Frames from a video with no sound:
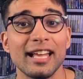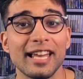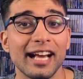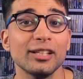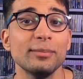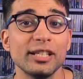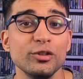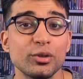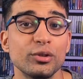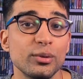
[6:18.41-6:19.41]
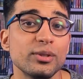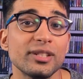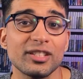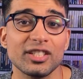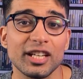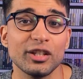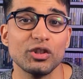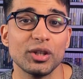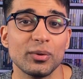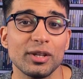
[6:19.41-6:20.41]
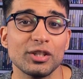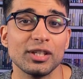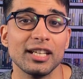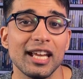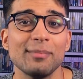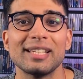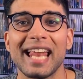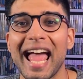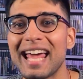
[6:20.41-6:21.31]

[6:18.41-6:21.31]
an element introduced in the second generation of games that